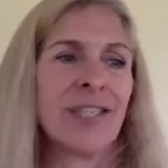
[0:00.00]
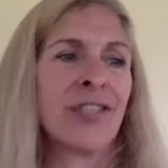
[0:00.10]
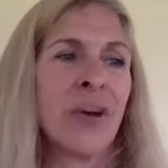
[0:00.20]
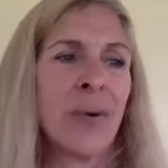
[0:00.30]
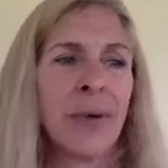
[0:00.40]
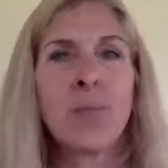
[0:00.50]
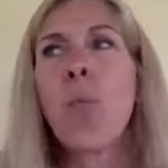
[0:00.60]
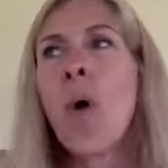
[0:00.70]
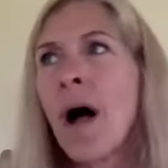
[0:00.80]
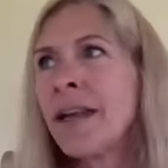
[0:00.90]
So I
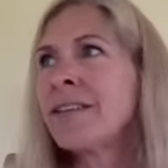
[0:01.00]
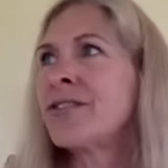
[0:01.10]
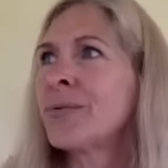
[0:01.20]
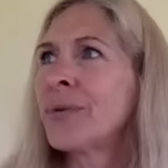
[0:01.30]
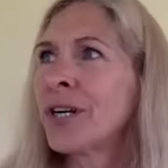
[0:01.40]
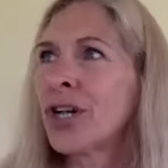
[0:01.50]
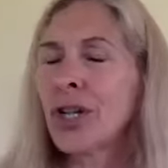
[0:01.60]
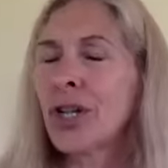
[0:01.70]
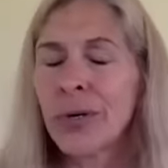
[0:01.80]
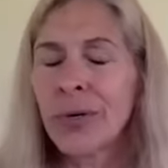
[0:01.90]
wanted to
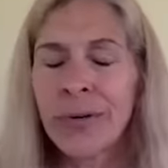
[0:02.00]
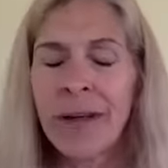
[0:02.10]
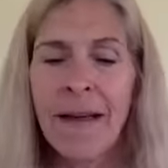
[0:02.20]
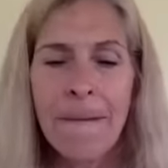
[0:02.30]
include